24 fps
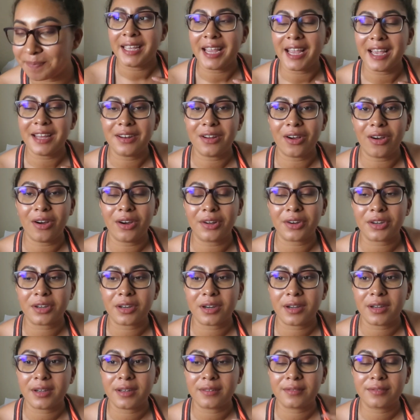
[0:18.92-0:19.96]
In honor
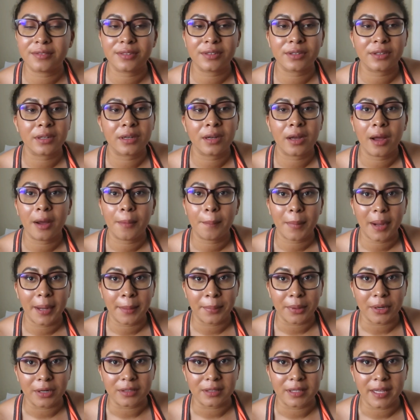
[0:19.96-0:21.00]
of my
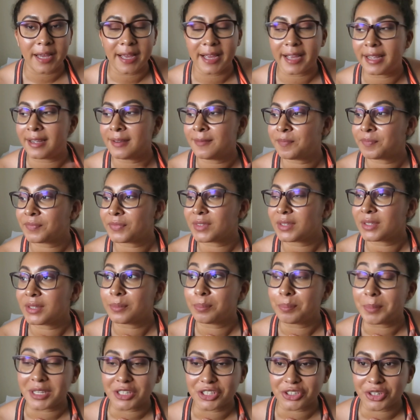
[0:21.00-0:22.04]
birthday,
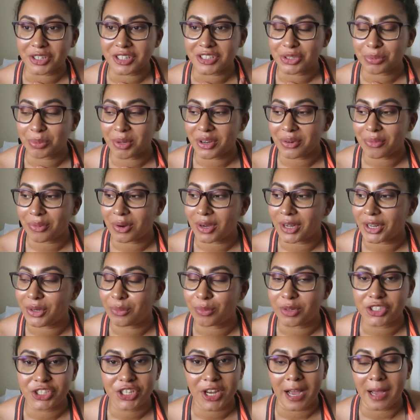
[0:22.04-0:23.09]
me turning 21,
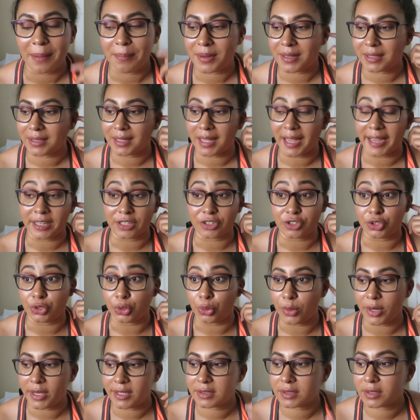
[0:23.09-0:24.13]
which happened like
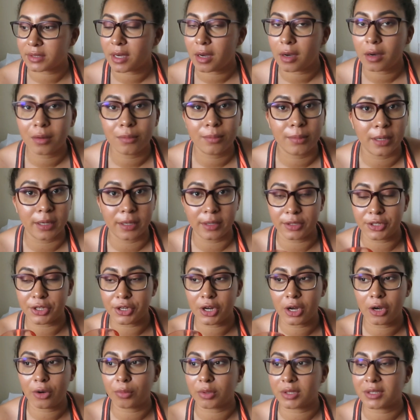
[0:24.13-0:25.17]
2 weeks ago, but you
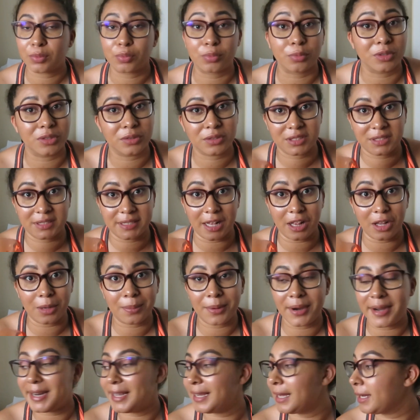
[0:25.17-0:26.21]
know, we're
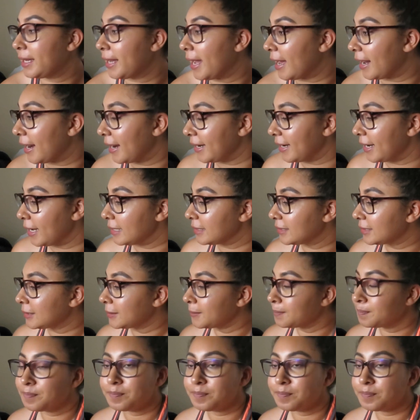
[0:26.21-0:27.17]
celebrating again, I guess.